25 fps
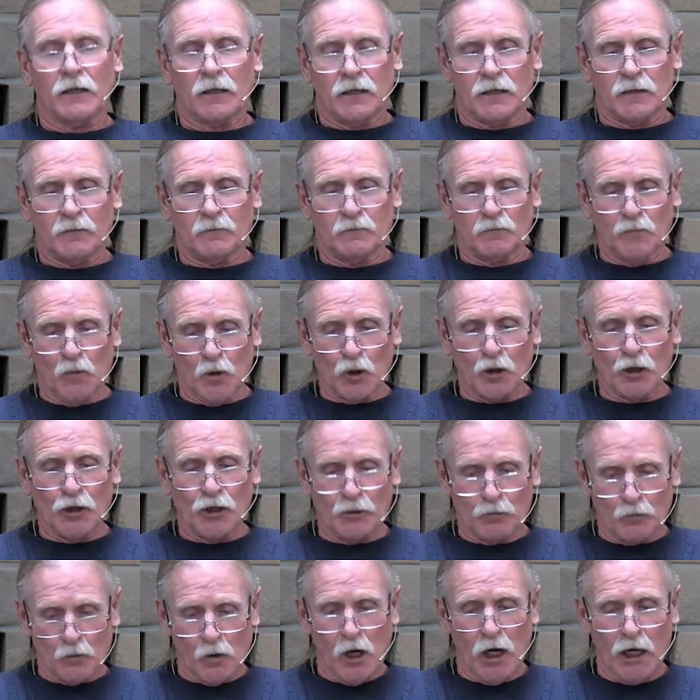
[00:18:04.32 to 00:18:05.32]
more
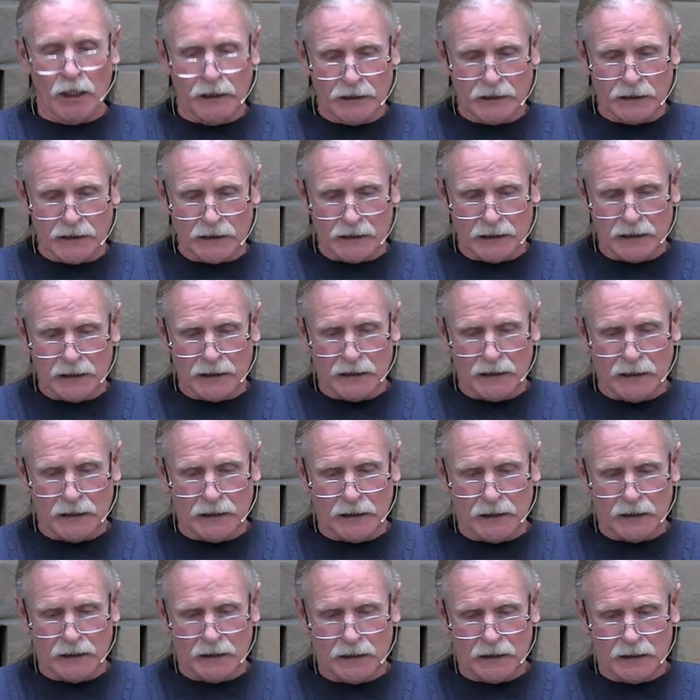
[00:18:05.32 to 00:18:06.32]
than one.
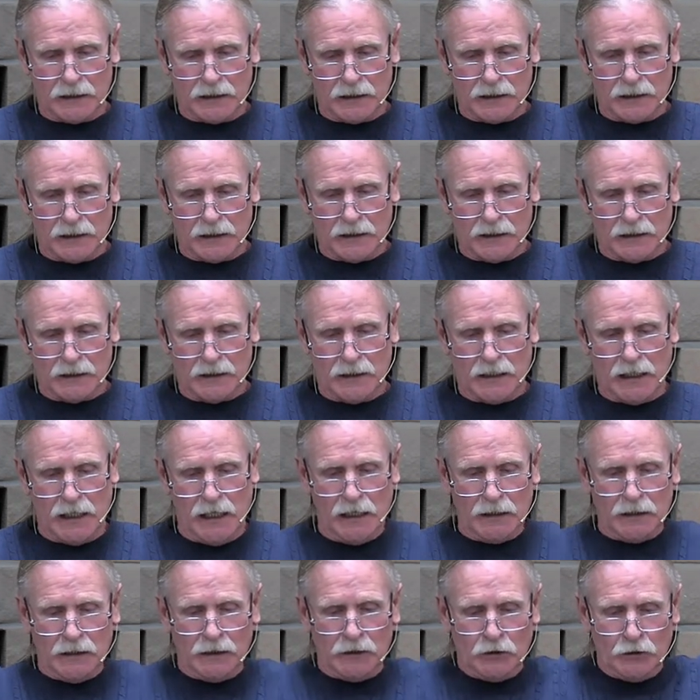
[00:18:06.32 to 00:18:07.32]
Thank God.
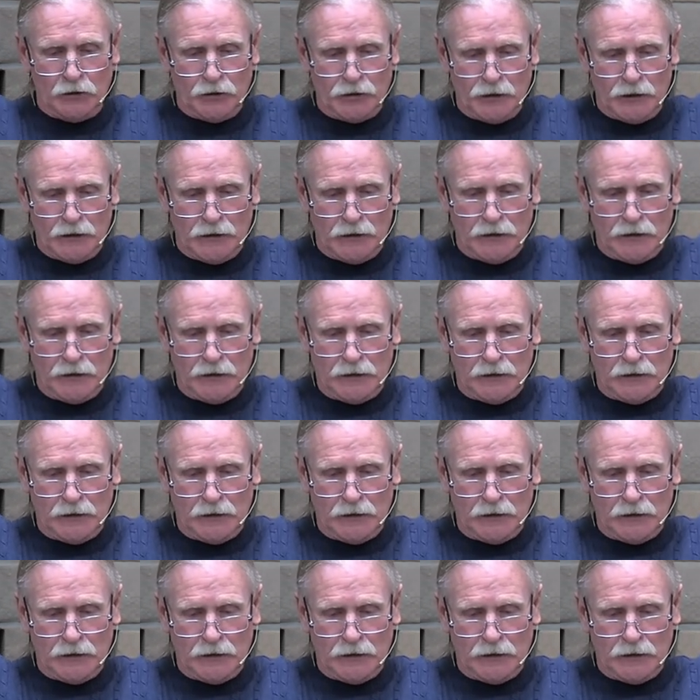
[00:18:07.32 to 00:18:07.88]
Hallelujah.